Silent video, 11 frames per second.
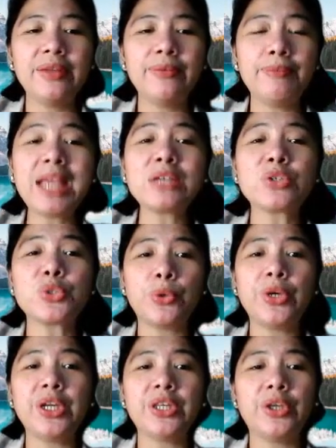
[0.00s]
make
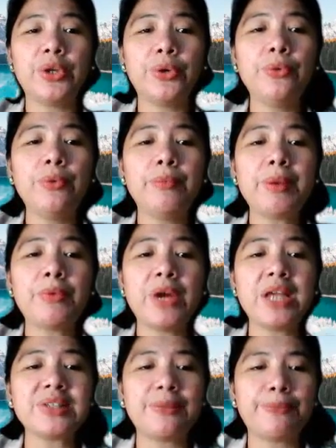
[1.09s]
sure that you
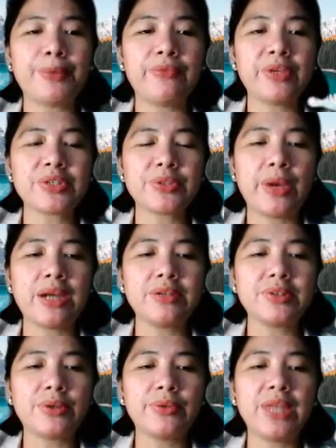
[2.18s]
memorize the perfect square.
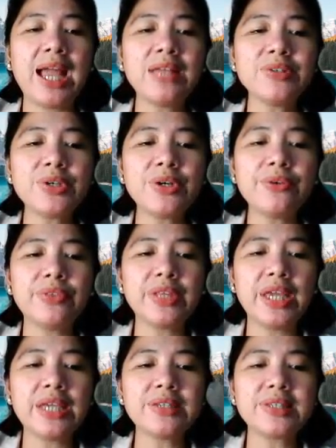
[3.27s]
So the answer of
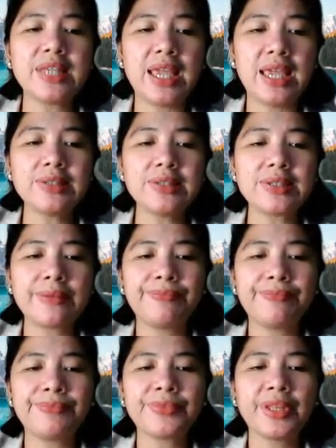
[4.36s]
this is
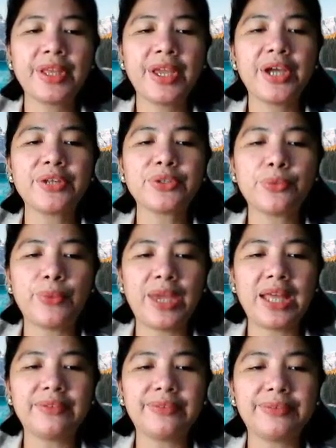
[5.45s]
12.